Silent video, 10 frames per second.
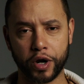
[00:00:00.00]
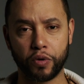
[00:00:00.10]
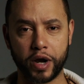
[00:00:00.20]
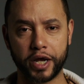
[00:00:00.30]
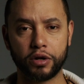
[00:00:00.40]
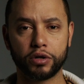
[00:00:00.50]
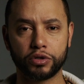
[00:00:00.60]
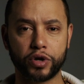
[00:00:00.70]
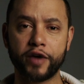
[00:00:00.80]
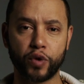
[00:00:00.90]
wear white,
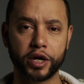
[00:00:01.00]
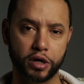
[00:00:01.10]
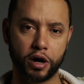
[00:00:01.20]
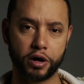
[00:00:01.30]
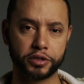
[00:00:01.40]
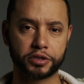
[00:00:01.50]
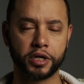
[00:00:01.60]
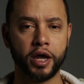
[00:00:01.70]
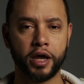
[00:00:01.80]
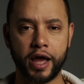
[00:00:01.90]
drive white cars,
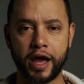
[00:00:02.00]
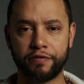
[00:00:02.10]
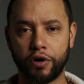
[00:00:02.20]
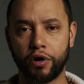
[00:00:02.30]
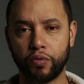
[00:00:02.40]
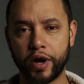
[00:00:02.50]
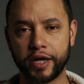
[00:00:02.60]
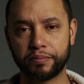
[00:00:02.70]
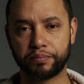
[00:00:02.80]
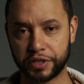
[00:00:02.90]
have all
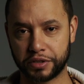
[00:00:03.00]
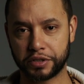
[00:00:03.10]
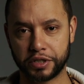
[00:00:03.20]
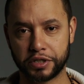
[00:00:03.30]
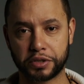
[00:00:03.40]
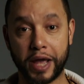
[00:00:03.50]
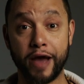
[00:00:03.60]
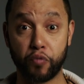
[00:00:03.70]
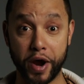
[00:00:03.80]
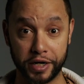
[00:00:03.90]
white businesses,
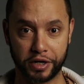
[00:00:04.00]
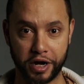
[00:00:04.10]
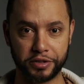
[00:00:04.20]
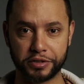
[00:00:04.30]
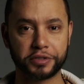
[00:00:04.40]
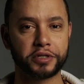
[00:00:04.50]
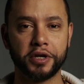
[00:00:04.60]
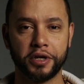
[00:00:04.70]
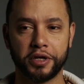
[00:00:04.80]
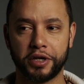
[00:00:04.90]
have white guns,
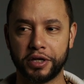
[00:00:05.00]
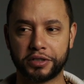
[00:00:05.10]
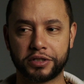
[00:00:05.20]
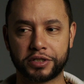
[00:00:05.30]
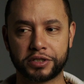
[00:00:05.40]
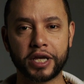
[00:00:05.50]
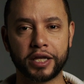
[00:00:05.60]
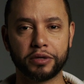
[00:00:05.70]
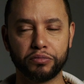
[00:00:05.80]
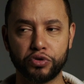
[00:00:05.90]
it
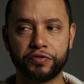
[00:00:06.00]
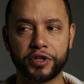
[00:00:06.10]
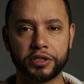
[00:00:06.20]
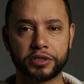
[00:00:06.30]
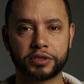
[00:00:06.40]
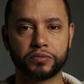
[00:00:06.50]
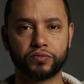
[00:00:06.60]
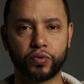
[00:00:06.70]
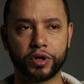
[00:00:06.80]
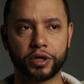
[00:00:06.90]
said the movies
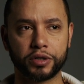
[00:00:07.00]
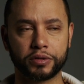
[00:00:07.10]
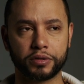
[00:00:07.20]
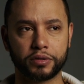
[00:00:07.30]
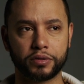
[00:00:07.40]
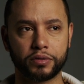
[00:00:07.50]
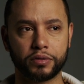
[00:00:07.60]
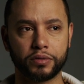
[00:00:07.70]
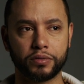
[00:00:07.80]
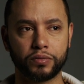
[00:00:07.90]
were
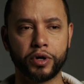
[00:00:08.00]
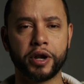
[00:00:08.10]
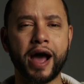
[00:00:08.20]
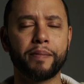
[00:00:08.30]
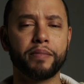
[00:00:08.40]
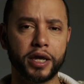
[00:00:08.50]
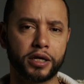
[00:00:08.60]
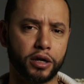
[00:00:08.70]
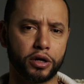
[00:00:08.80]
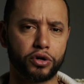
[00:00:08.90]
were not
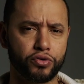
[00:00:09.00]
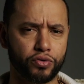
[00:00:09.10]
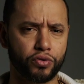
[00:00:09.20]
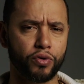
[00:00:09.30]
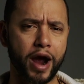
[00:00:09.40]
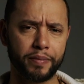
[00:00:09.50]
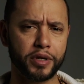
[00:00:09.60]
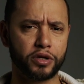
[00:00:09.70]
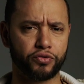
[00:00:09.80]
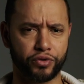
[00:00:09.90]
making a
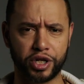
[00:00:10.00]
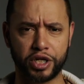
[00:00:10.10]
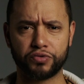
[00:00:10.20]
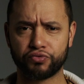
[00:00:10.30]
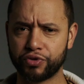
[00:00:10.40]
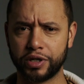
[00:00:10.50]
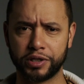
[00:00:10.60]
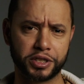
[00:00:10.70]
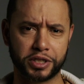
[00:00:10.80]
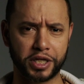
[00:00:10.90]
grimy, gritty,
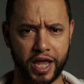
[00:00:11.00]
realistic